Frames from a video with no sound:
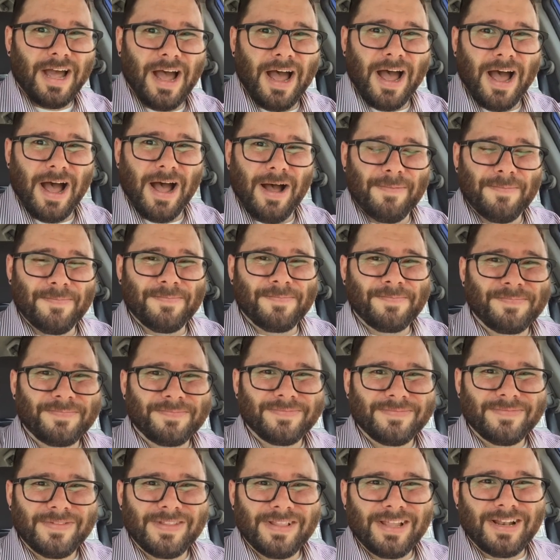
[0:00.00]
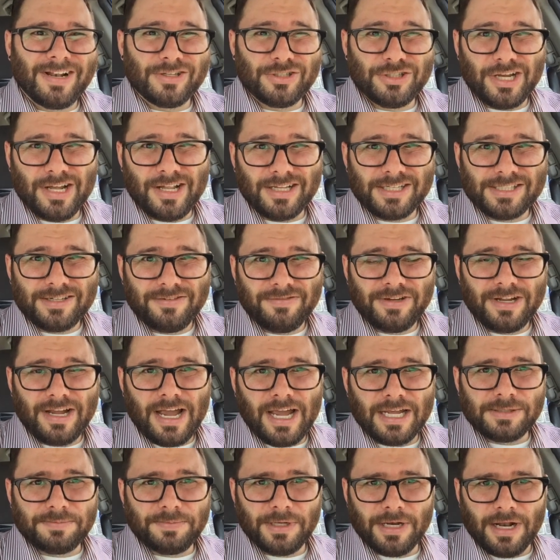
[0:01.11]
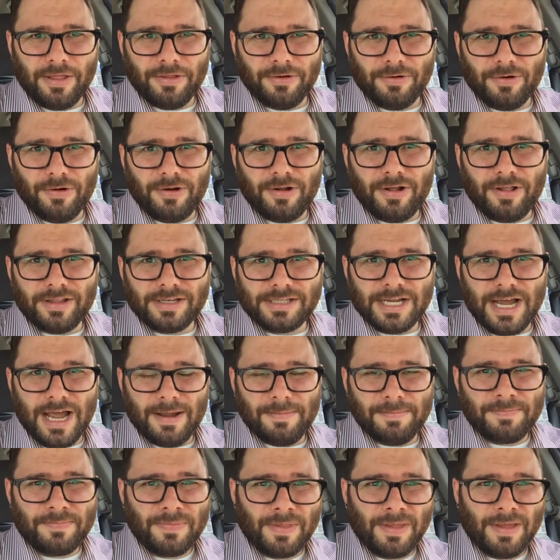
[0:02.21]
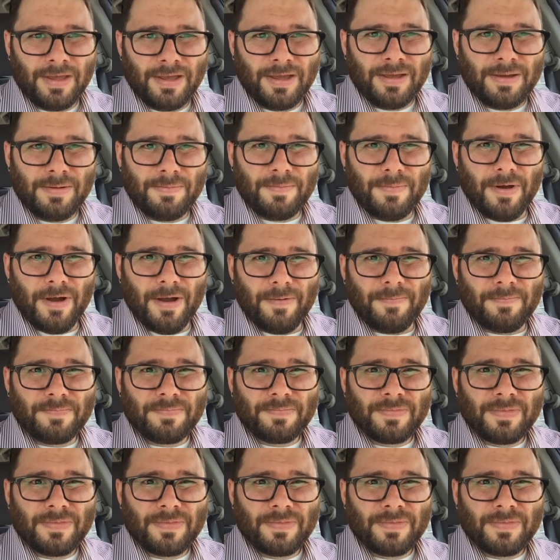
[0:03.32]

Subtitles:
A little jealous of you guys being on the road all the time. But